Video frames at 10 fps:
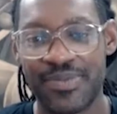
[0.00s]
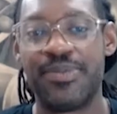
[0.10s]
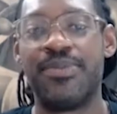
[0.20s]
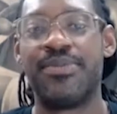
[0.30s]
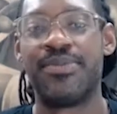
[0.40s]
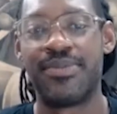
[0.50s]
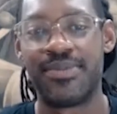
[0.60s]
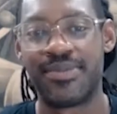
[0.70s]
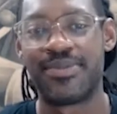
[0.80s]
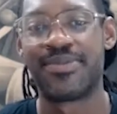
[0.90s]

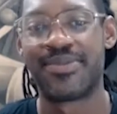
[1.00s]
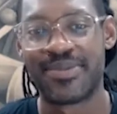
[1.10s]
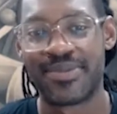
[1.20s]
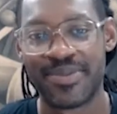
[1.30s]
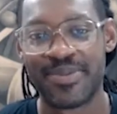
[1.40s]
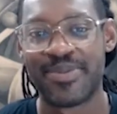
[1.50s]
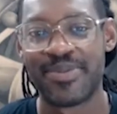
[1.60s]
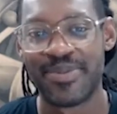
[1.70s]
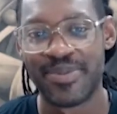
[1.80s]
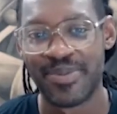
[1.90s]

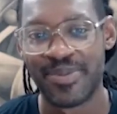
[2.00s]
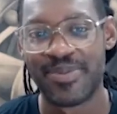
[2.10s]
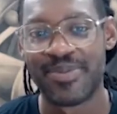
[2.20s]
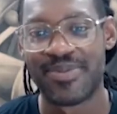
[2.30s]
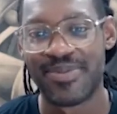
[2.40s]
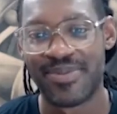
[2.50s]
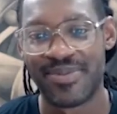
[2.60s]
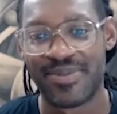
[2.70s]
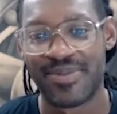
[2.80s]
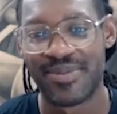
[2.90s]

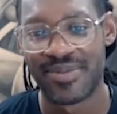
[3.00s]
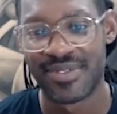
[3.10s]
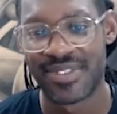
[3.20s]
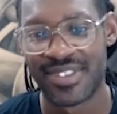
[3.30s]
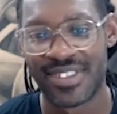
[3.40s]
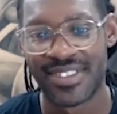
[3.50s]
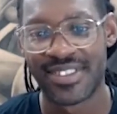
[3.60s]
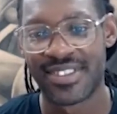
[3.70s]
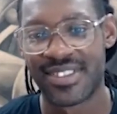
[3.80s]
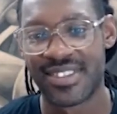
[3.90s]

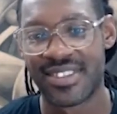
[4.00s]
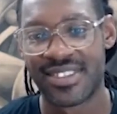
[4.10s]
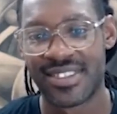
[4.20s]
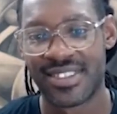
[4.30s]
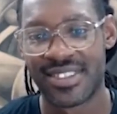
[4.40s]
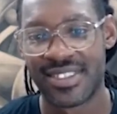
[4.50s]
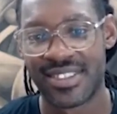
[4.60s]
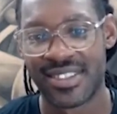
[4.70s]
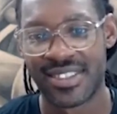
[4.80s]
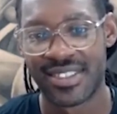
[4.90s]

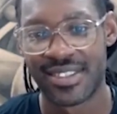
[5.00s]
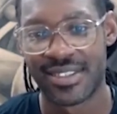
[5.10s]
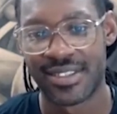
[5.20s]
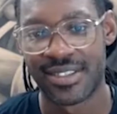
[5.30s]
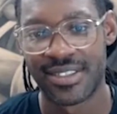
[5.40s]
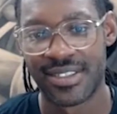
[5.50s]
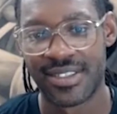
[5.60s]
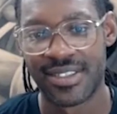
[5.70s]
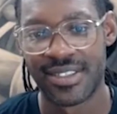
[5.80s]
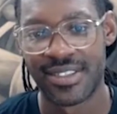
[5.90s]

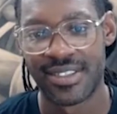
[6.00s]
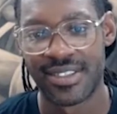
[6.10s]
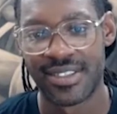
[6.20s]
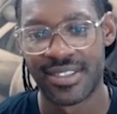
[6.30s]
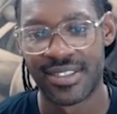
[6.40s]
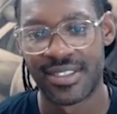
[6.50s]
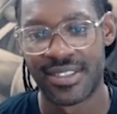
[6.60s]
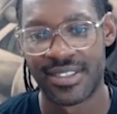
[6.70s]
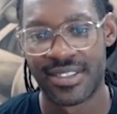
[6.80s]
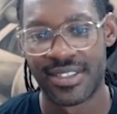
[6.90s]

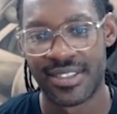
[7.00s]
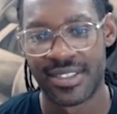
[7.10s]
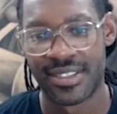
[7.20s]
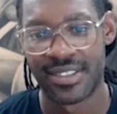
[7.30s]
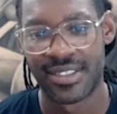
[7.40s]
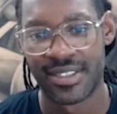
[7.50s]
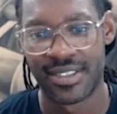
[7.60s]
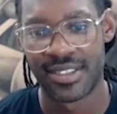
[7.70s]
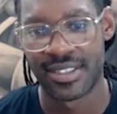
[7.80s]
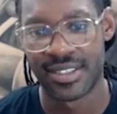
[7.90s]

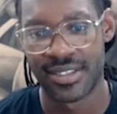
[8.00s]
The person shown says nothing.